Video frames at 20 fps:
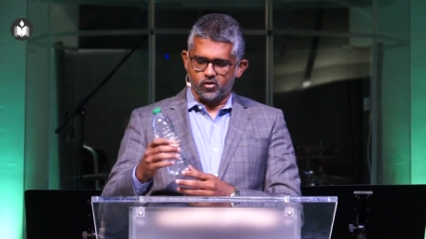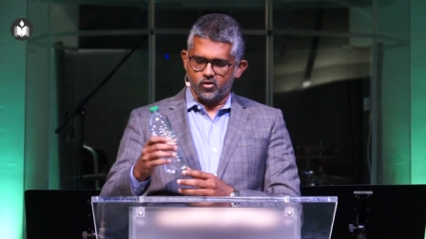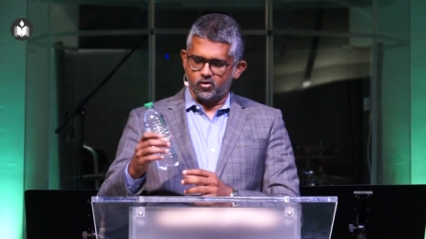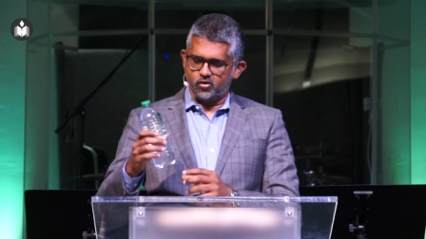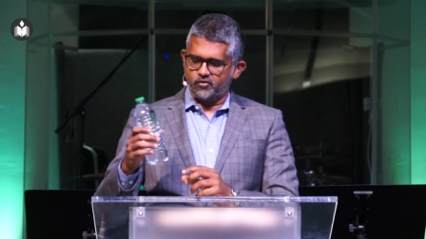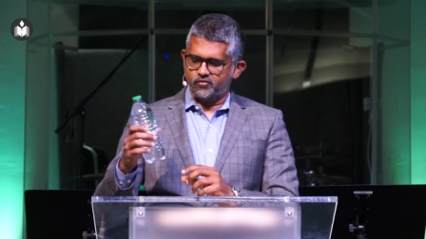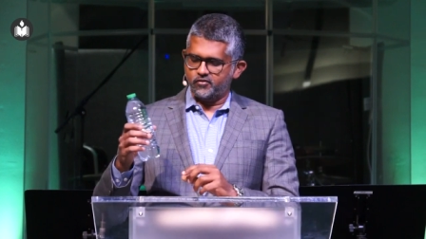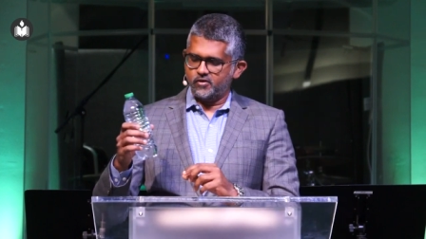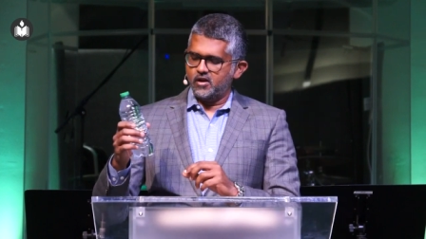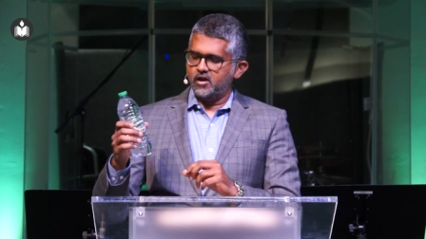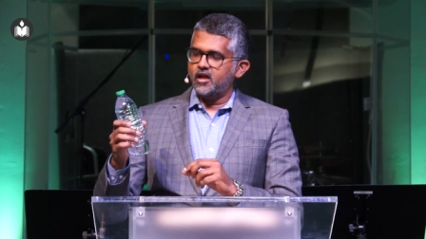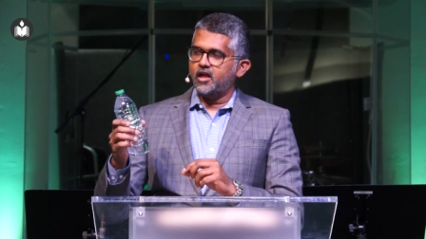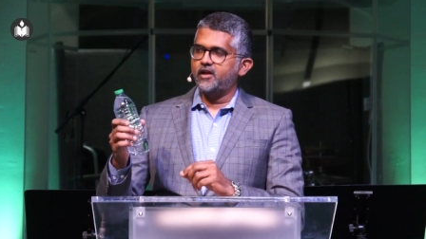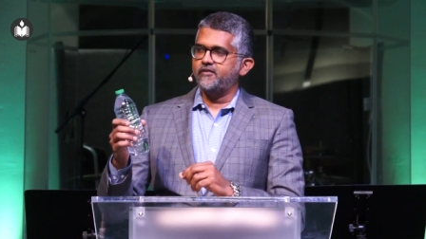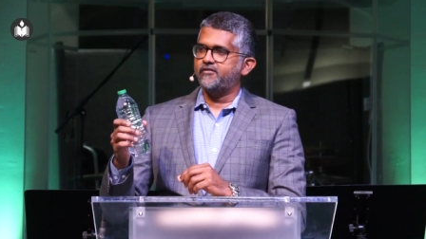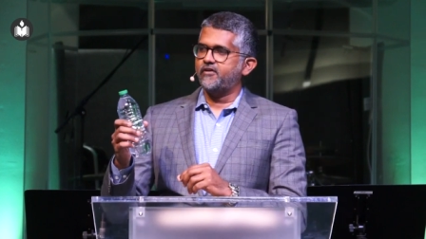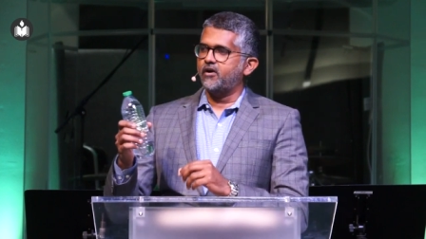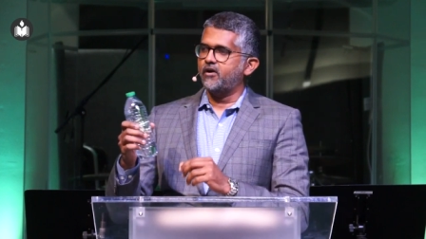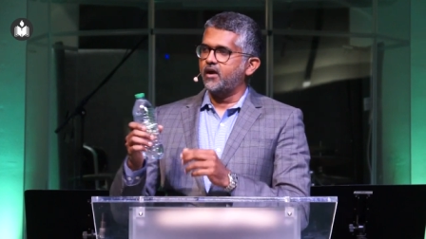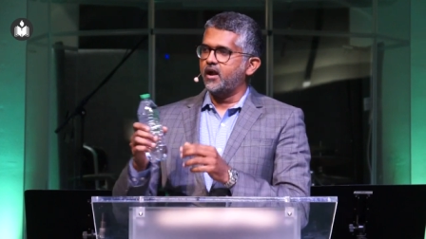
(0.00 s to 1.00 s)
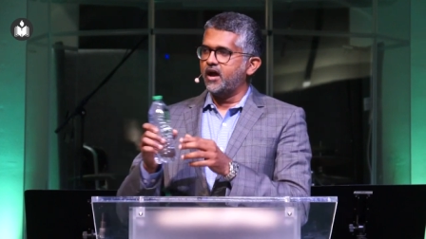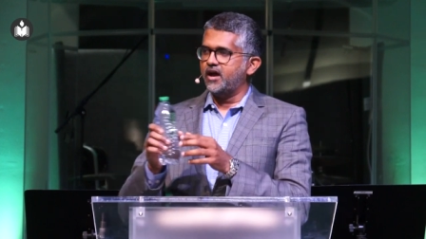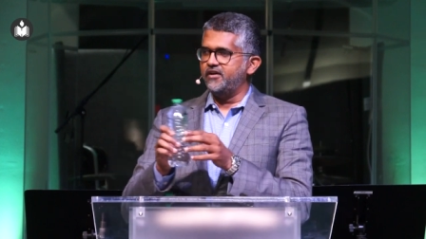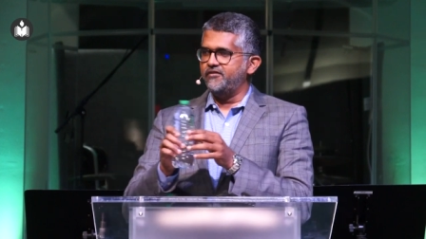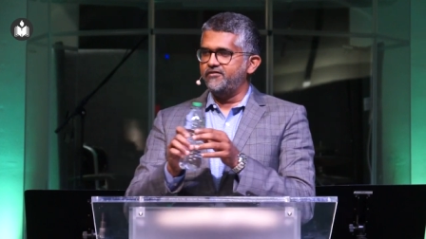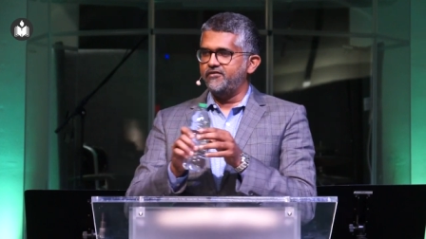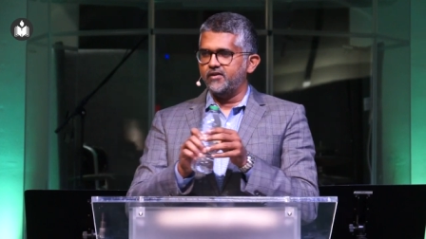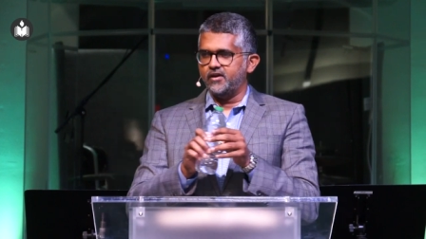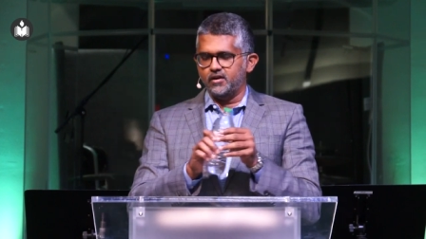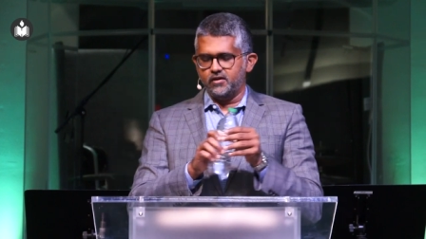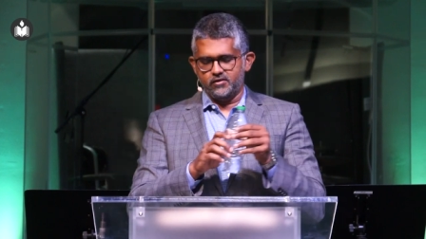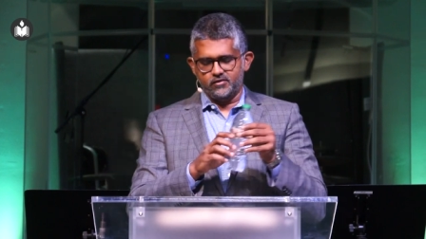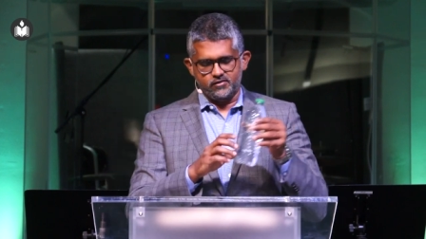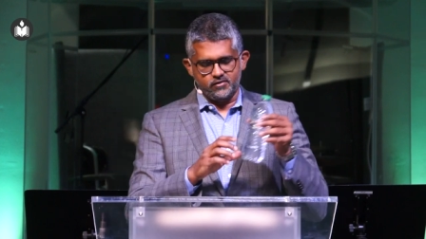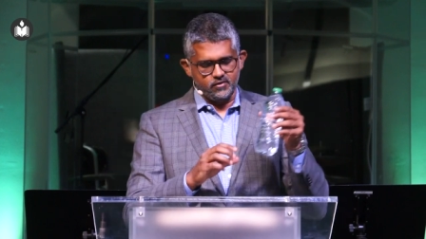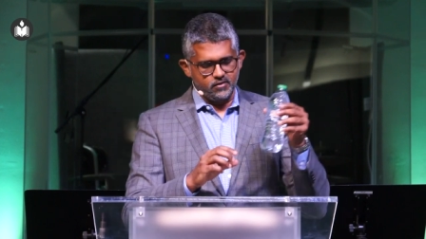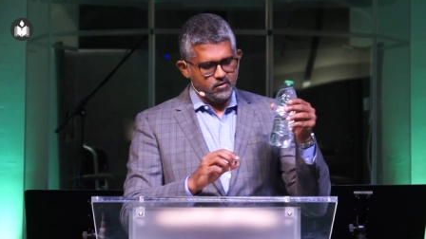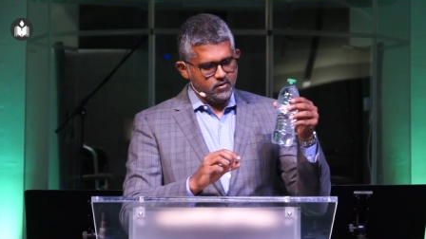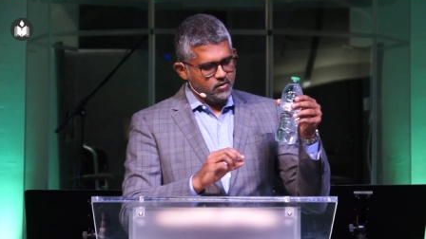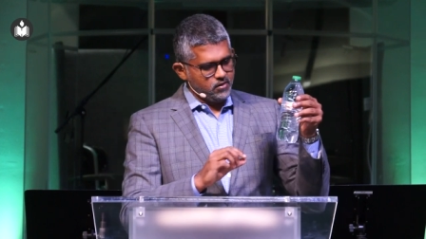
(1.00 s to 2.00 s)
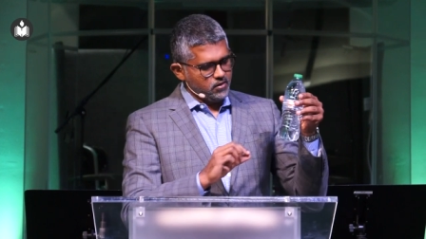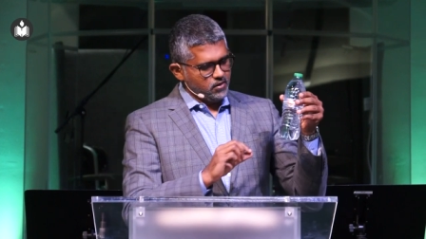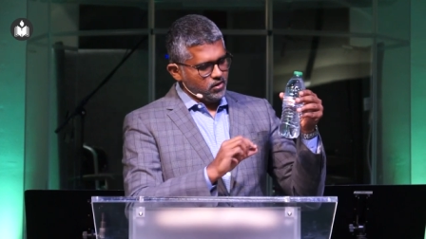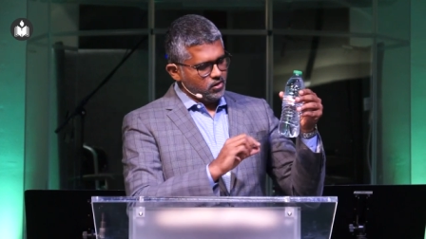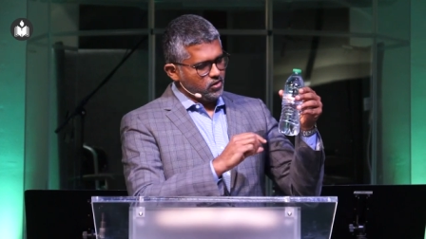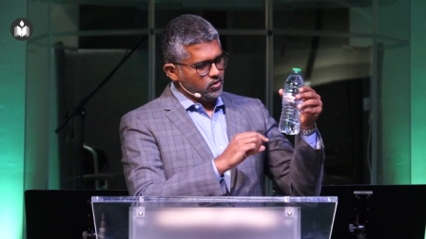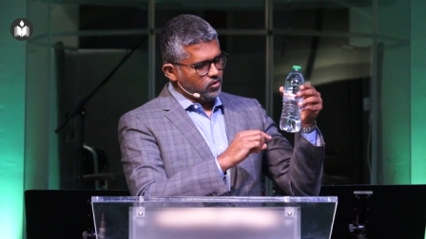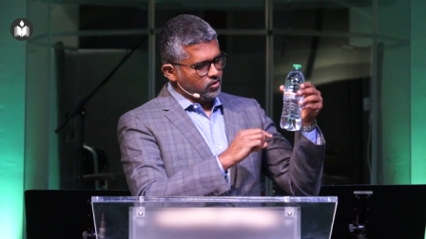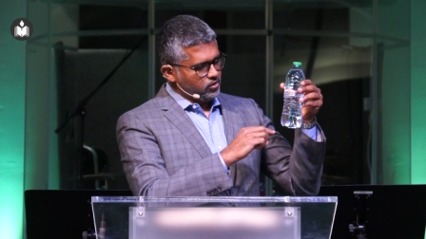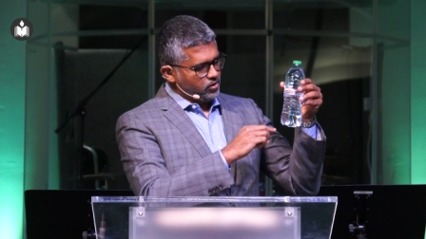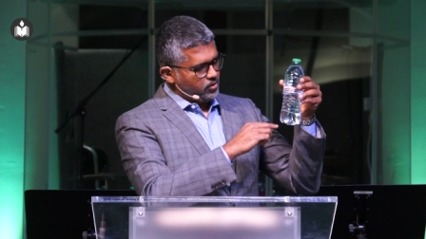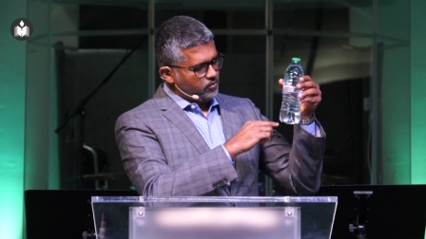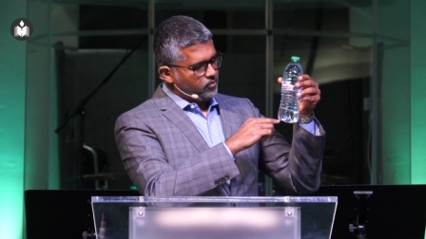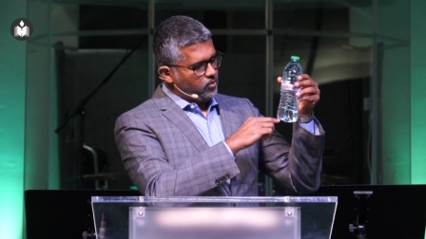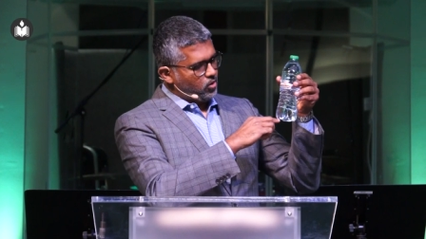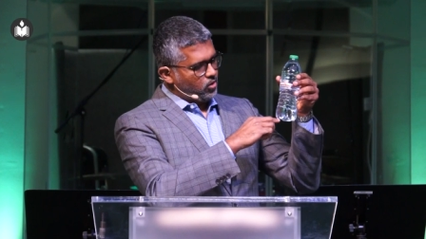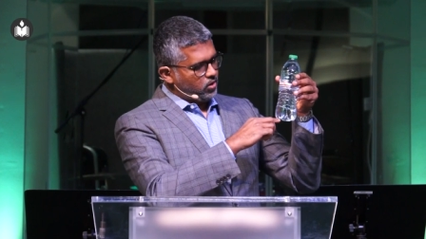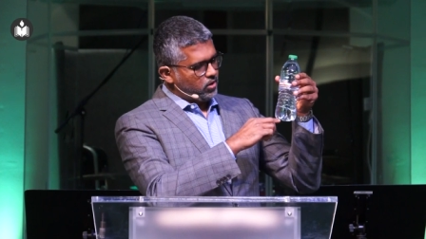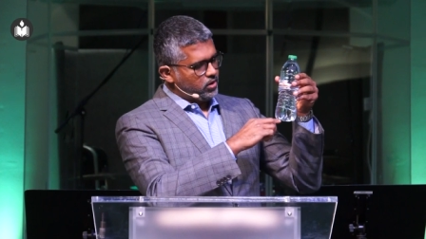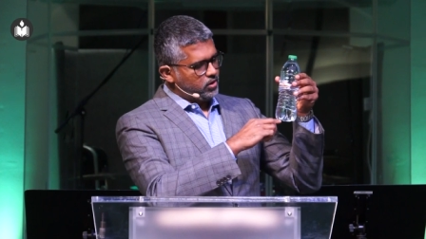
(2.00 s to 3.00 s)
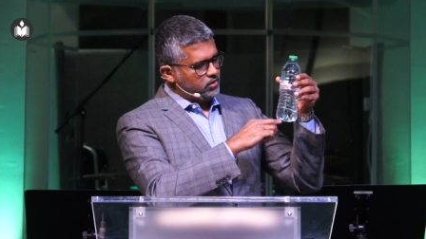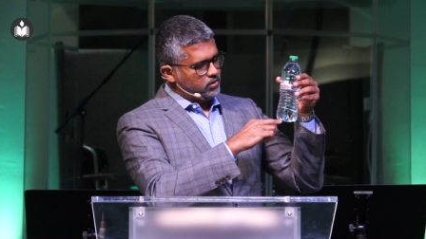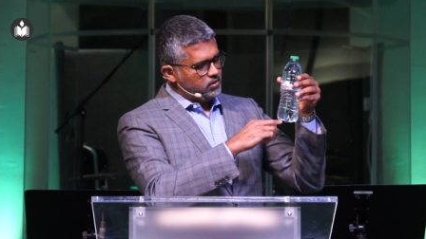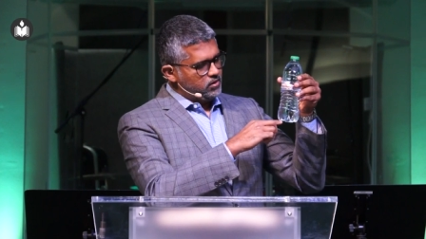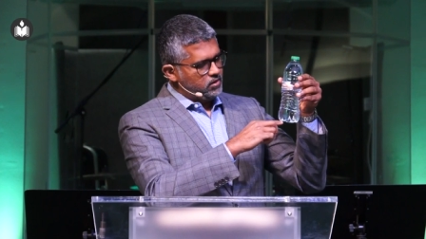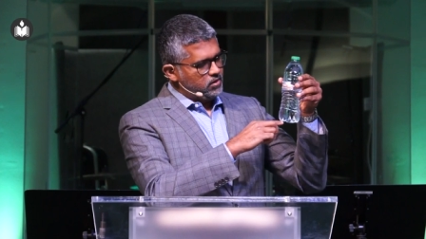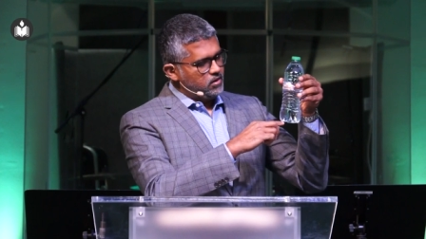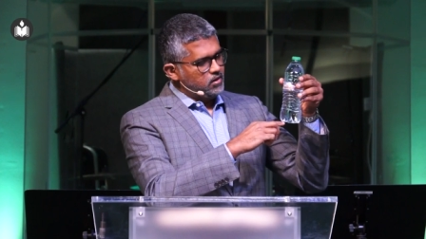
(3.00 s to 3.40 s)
So if, if our life is, you know, you're born,